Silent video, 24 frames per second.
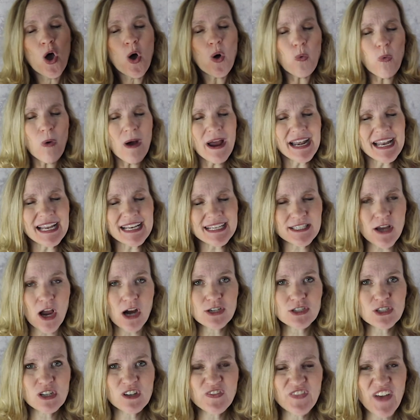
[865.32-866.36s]
what did
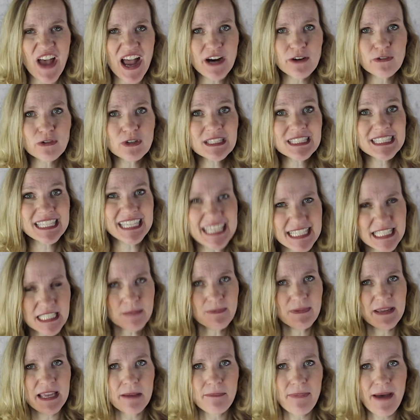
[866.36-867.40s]
Dr. Fackrell teach
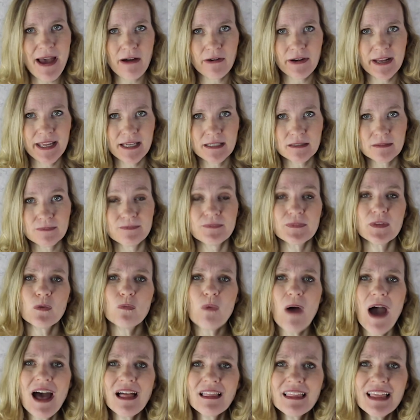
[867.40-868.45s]
me about it?
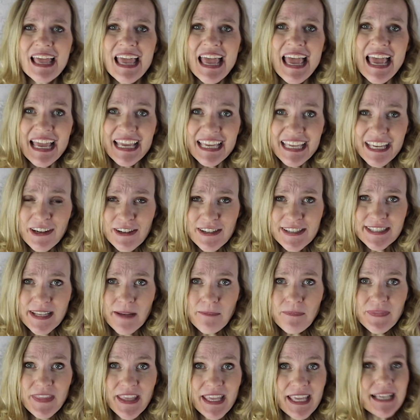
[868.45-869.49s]
Well, here's
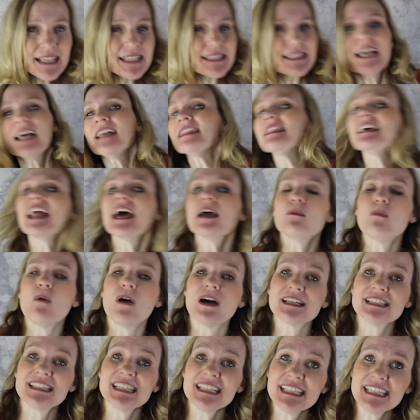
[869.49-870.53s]
some things that I
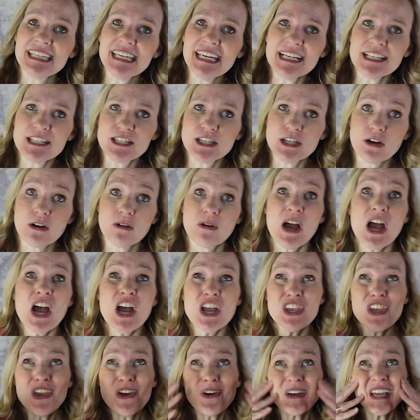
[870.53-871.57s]
want to teach you.
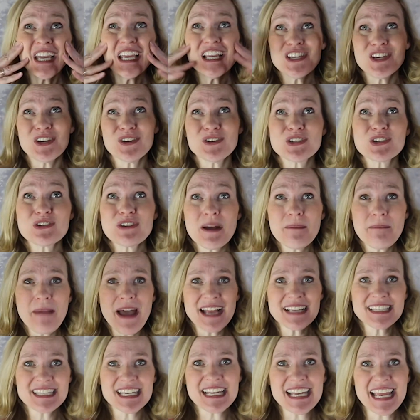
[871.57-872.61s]
You can use your
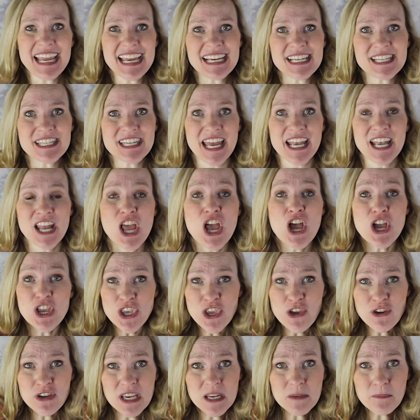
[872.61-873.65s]
imagination.
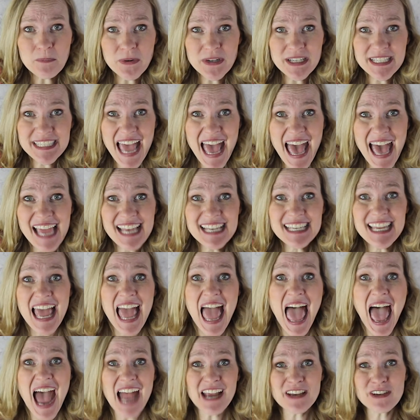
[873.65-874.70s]
You can pretend
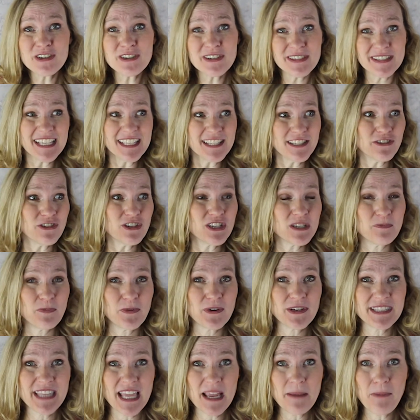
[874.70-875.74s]
at your sister's
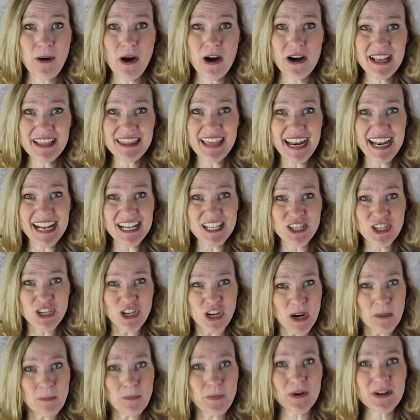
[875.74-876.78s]
birthday party that it's
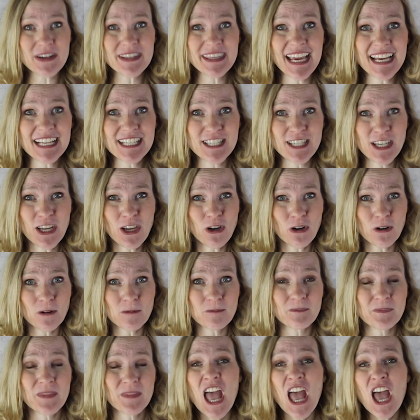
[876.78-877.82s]
your birthday too.
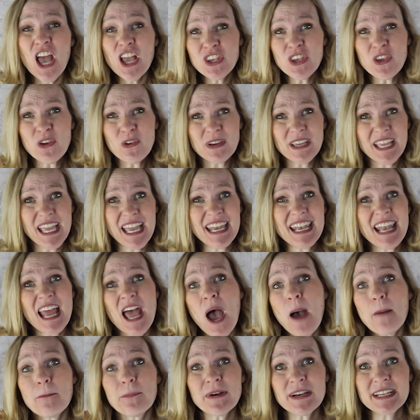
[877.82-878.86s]
You can
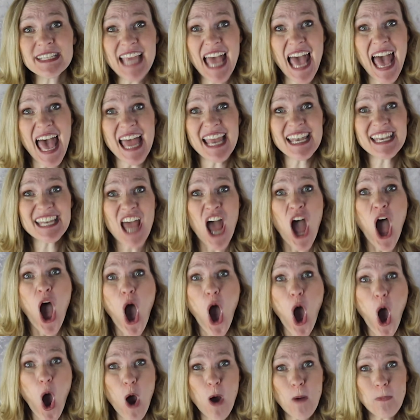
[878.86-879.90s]
pretend
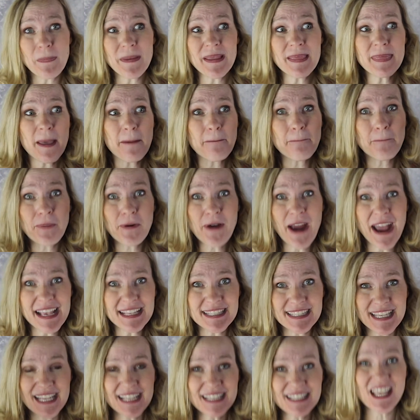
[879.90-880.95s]
open the
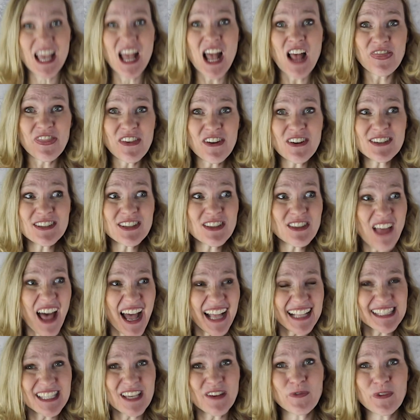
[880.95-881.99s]
presents. There's
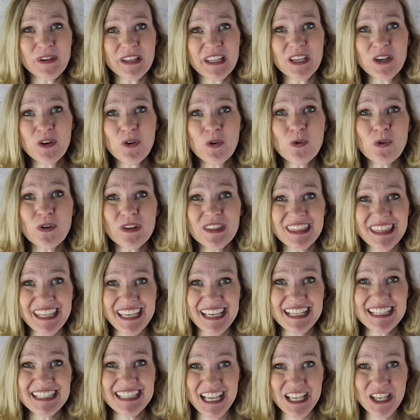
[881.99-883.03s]
lots of really cool
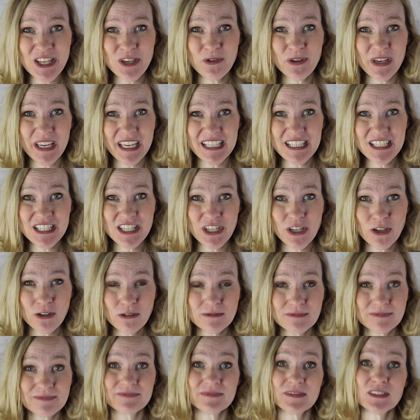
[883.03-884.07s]
things that you can do.
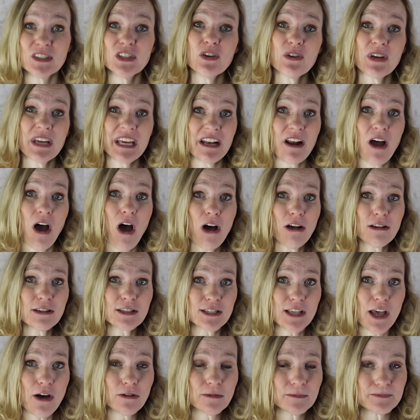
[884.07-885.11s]
You can
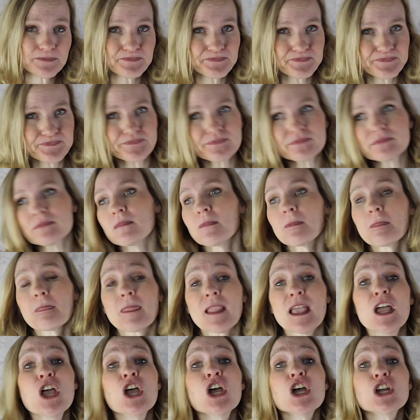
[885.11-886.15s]
also
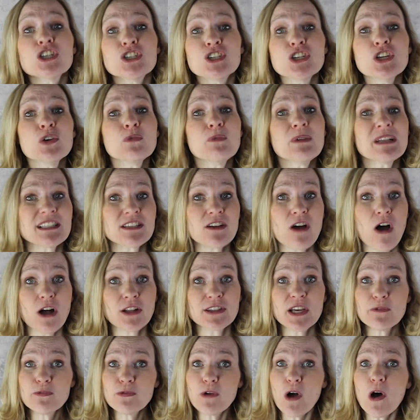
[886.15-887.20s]
do what's called
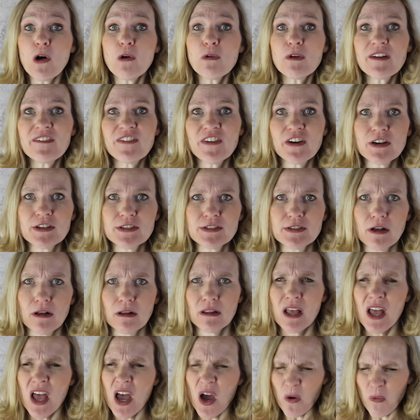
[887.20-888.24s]
a role reversal.
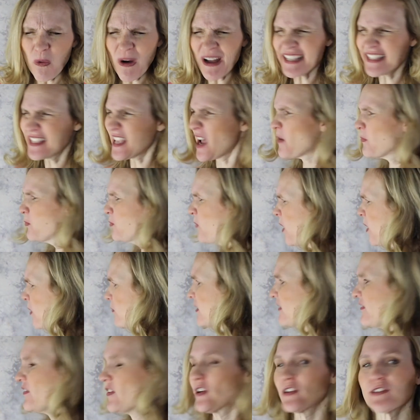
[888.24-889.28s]
What's a role
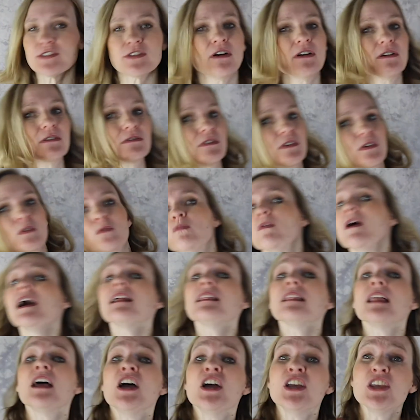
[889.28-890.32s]
reversal?
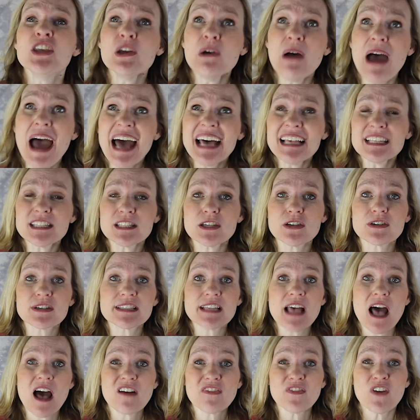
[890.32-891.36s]
Well, you ask
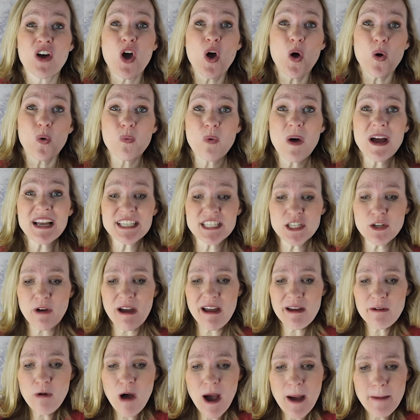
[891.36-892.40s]
yourself, what do
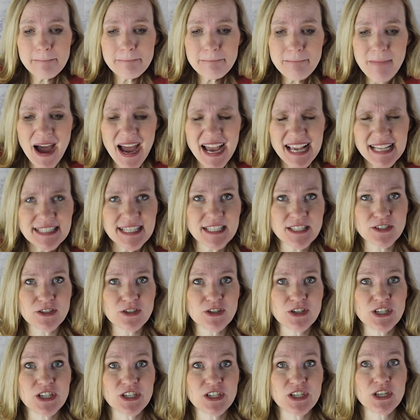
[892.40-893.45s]
I want my sister
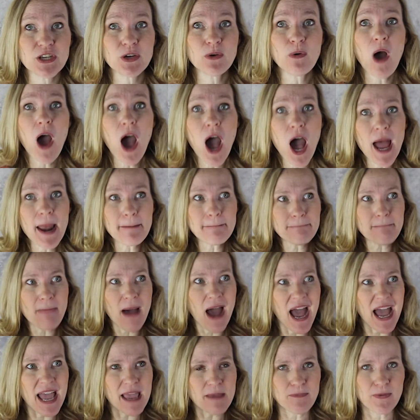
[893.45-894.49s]
to do on
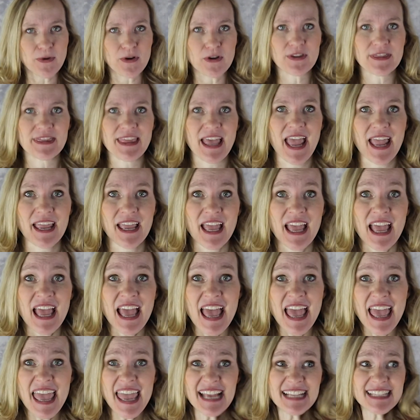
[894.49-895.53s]
my birthday?
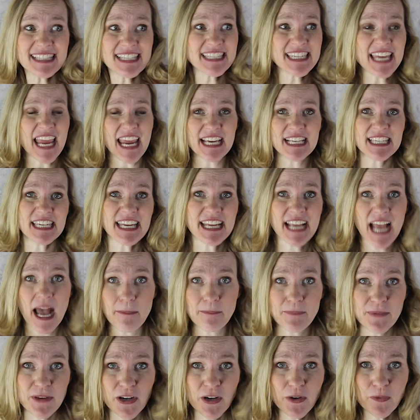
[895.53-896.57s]
It's changing up
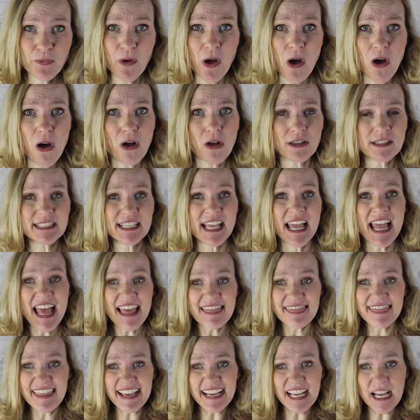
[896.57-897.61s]
your roles.
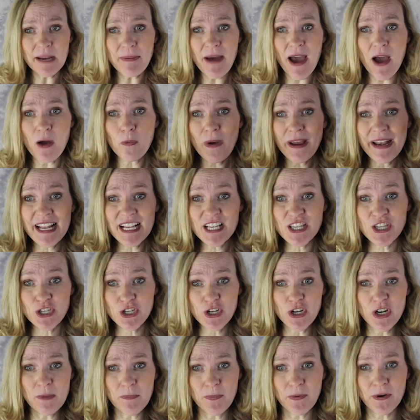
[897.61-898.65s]
Think about when it's
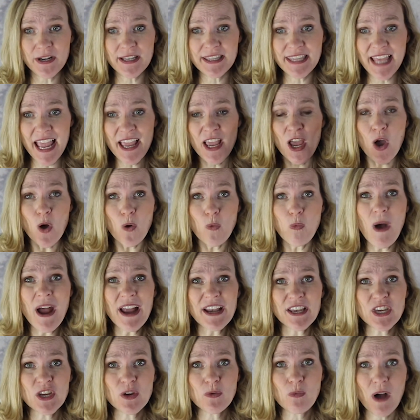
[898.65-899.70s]
your birthday,
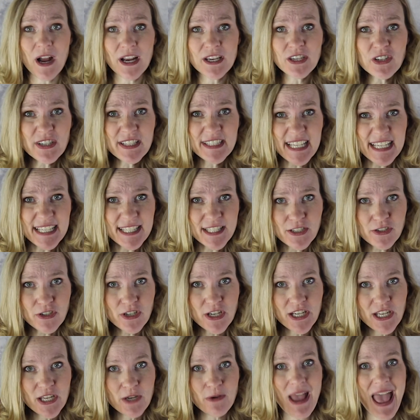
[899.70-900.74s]
what you want your sister to
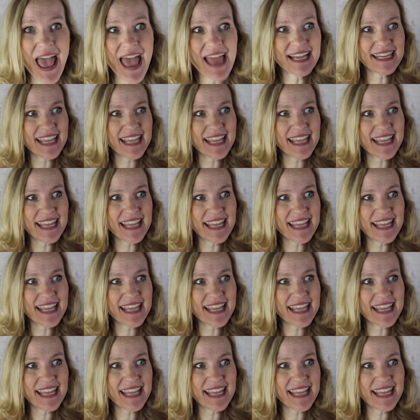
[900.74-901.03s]
do. And